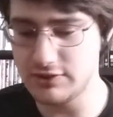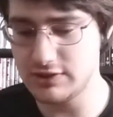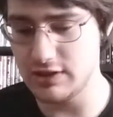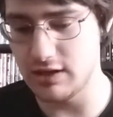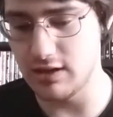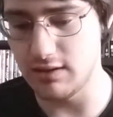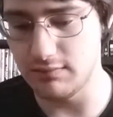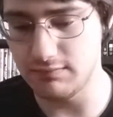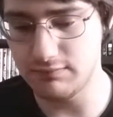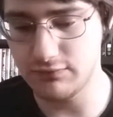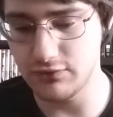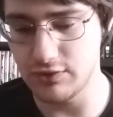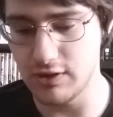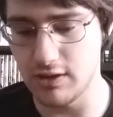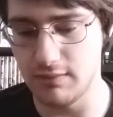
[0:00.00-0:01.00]
just going to
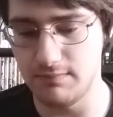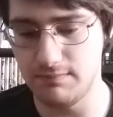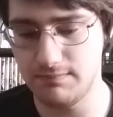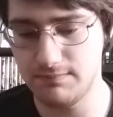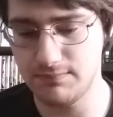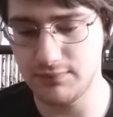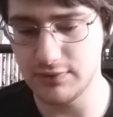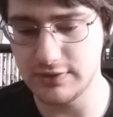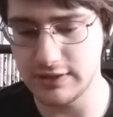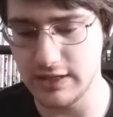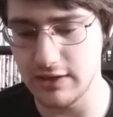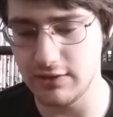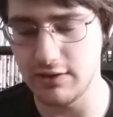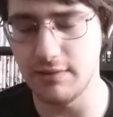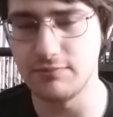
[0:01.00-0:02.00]
sort of put
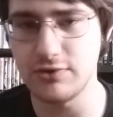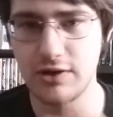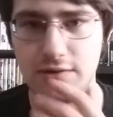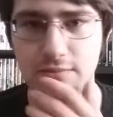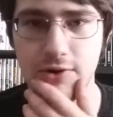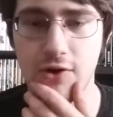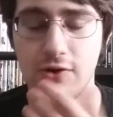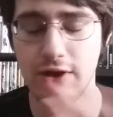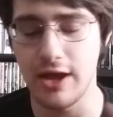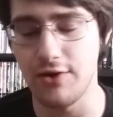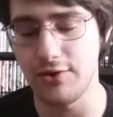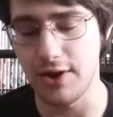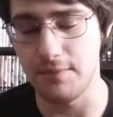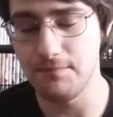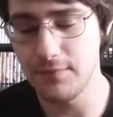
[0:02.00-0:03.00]
together. I'm trying to remember. Oh, yeah,
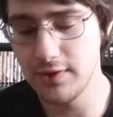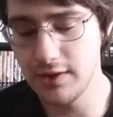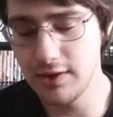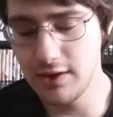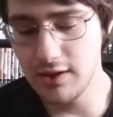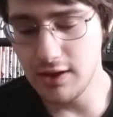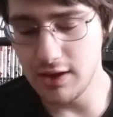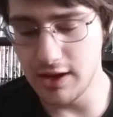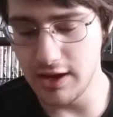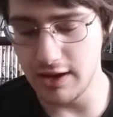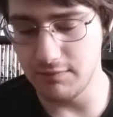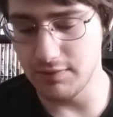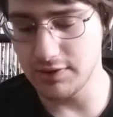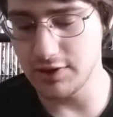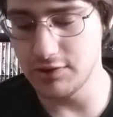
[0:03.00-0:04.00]
okay.
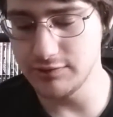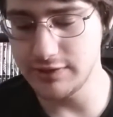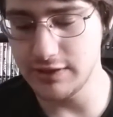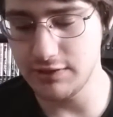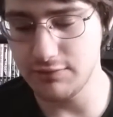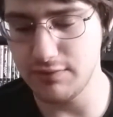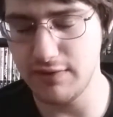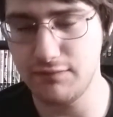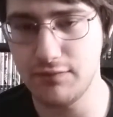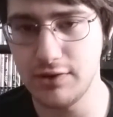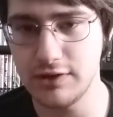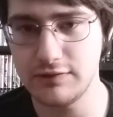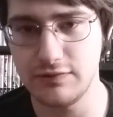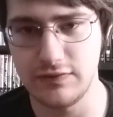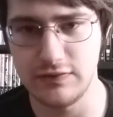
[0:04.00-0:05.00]
Wacosa Thrift
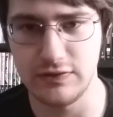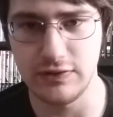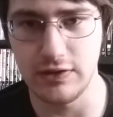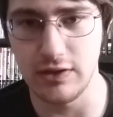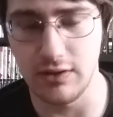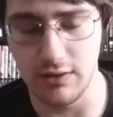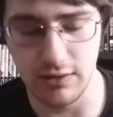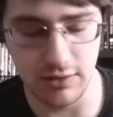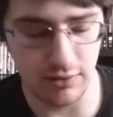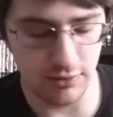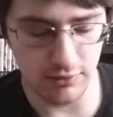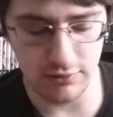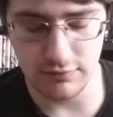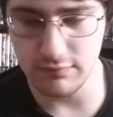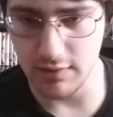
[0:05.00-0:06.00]
Works, which is
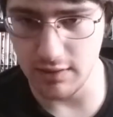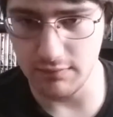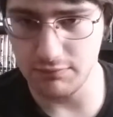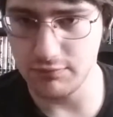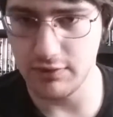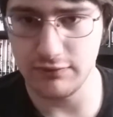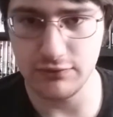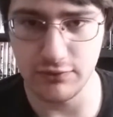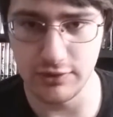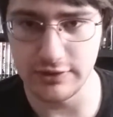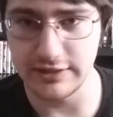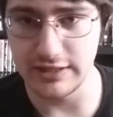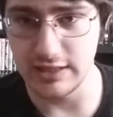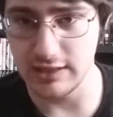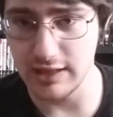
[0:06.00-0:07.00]
another thrift store
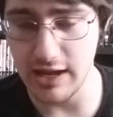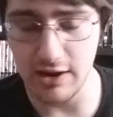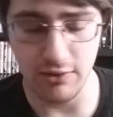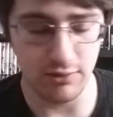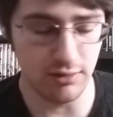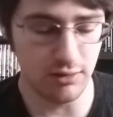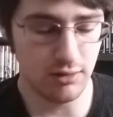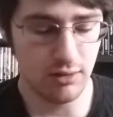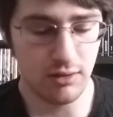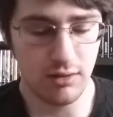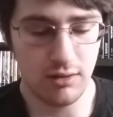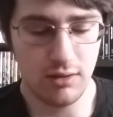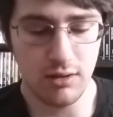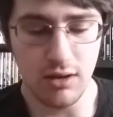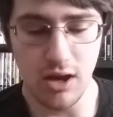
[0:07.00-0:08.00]
in St. Cloud.
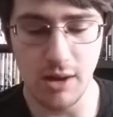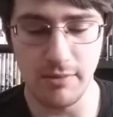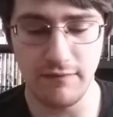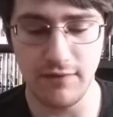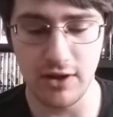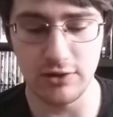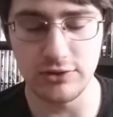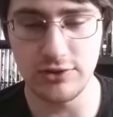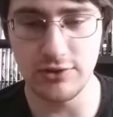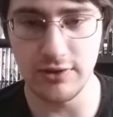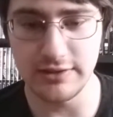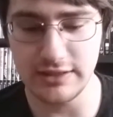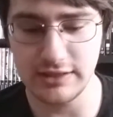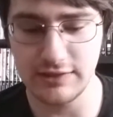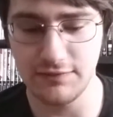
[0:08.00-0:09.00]
I found two
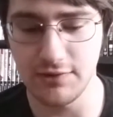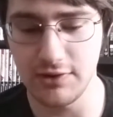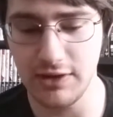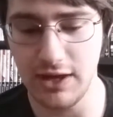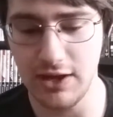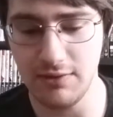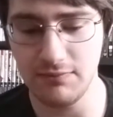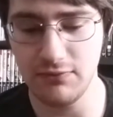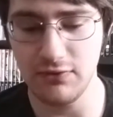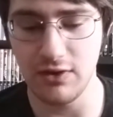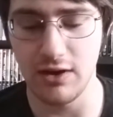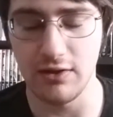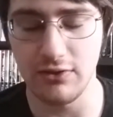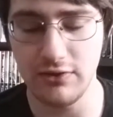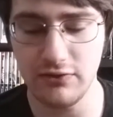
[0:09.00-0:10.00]
N64 games.
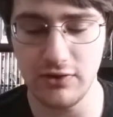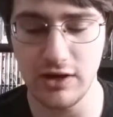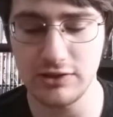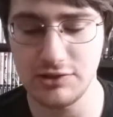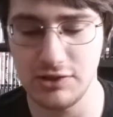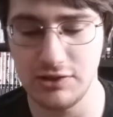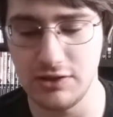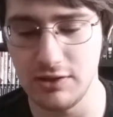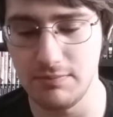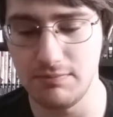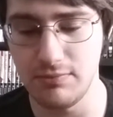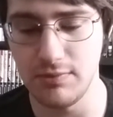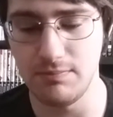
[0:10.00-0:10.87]
These are actually the